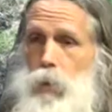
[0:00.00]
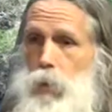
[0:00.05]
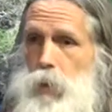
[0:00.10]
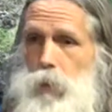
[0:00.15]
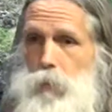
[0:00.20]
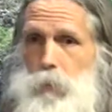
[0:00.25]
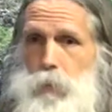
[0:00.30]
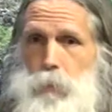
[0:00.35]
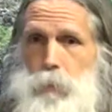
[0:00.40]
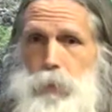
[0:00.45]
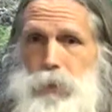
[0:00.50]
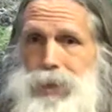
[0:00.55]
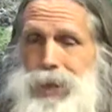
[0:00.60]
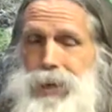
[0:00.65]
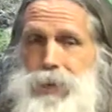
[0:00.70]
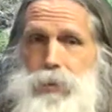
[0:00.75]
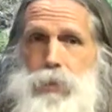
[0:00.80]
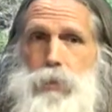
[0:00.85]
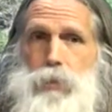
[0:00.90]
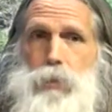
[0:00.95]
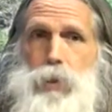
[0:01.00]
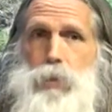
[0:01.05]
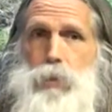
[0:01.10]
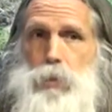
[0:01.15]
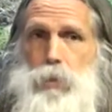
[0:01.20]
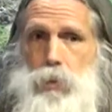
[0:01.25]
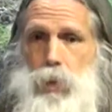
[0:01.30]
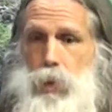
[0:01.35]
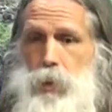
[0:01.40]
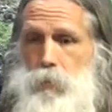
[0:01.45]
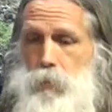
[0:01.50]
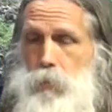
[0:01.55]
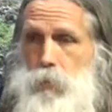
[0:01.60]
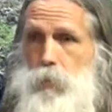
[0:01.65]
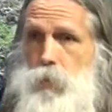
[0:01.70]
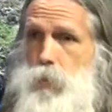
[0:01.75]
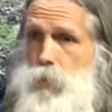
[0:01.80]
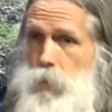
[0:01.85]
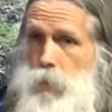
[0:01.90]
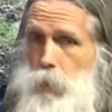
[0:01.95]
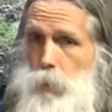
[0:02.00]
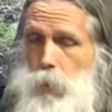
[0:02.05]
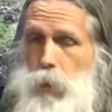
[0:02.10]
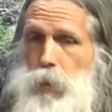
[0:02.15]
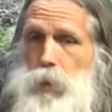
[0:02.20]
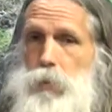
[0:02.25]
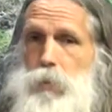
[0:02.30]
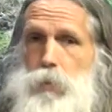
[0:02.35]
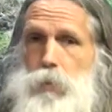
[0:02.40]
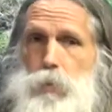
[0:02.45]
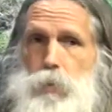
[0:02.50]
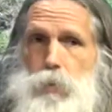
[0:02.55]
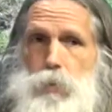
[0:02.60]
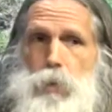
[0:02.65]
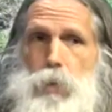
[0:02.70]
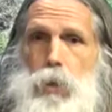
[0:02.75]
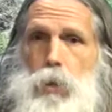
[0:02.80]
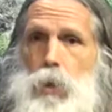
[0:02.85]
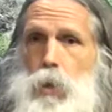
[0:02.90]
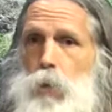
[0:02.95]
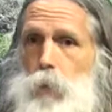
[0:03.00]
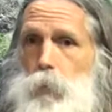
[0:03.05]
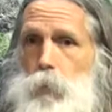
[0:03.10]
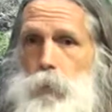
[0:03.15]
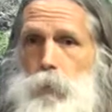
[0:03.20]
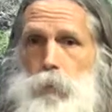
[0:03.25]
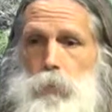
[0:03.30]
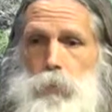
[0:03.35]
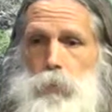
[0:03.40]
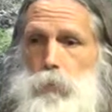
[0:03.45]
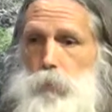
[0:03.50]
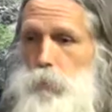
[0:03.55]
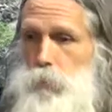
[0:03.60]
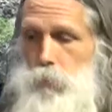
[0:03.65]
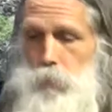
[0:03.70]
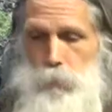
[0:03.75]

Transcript: even metastasized cancers in some cases will